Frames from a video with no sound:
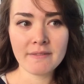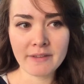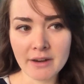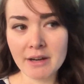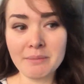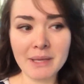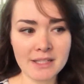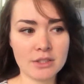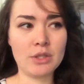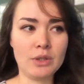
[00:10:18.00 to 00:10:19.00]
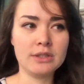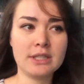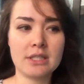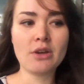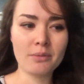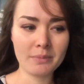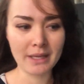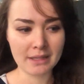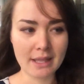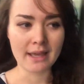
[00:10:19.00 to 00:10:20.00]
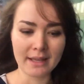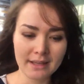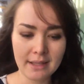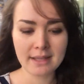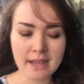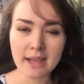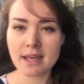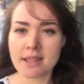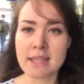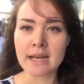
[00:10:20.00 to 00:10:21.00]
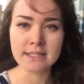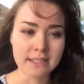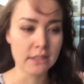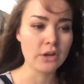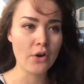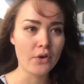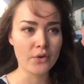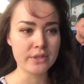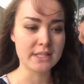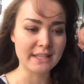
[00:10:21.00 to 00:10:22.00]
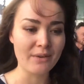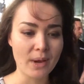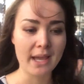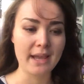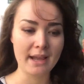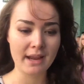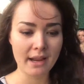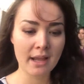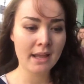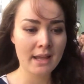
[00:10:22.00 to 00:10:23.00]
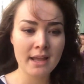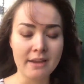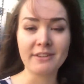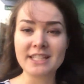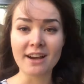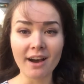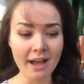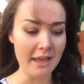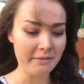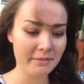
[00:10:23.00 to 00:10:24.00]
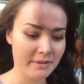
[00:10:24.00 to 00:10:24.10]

very mean to you does not mean uh, that it's going to go the same way every time.